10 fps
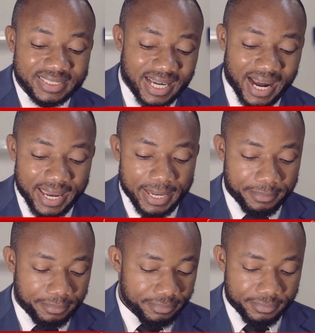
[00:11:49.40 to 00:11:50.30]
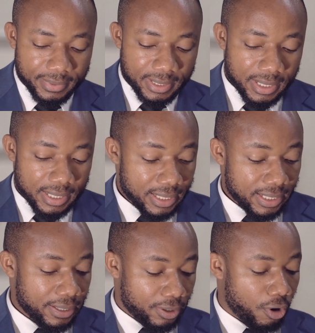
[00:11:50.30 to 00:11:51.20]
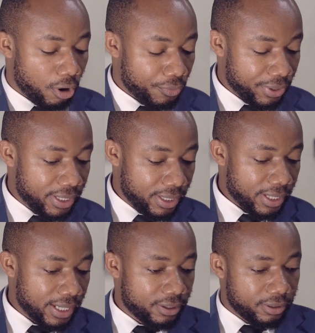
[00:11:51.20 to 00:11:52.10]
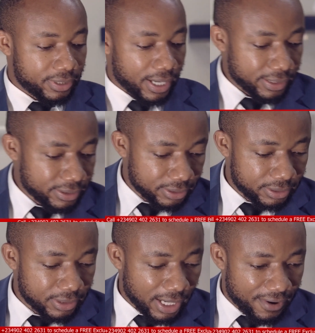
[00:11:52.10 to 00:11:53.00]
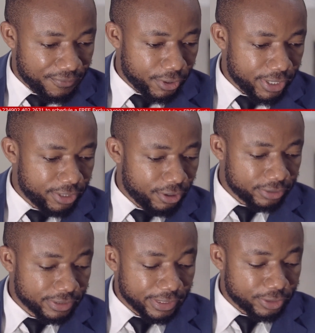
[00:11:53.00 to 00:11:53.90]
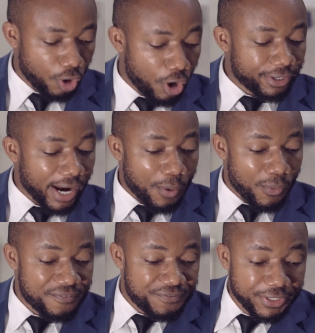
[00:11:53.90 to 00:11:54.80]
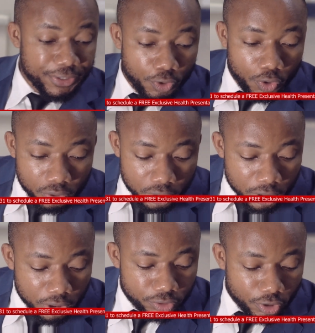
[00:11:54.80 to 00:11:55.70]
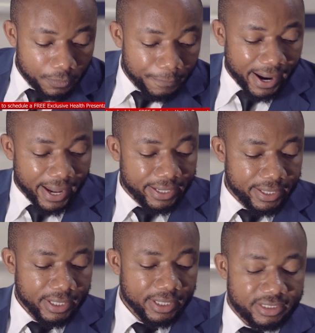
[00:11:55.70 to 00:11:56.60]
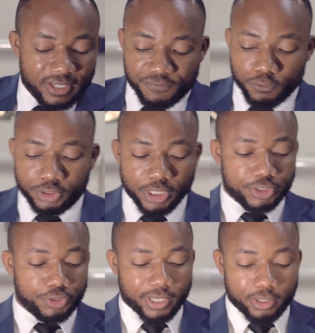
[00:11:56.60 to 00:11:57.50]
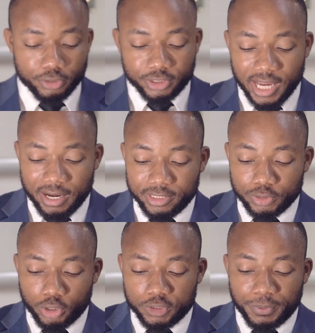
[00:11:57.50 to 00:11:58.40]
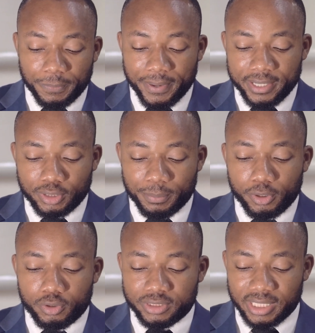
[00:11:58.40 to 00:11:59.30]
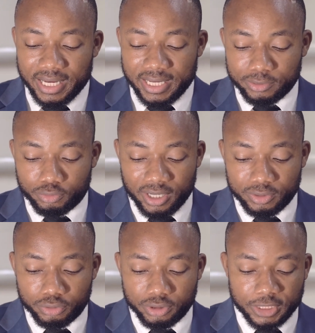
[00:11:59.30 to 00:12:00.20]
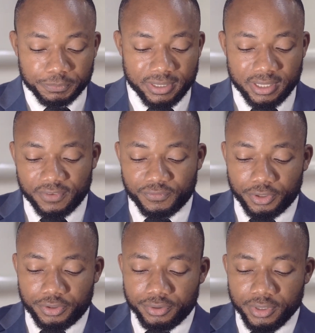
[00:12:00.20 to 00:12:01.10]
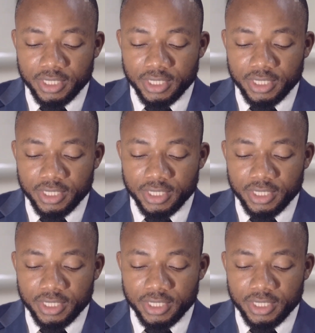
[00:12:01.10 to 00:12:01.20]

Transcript: thyme, curry, and all that. I've already done this on our video done by Chef Uchechi. You can also see how this was prepared. So I'm not going to start again to explain that for you.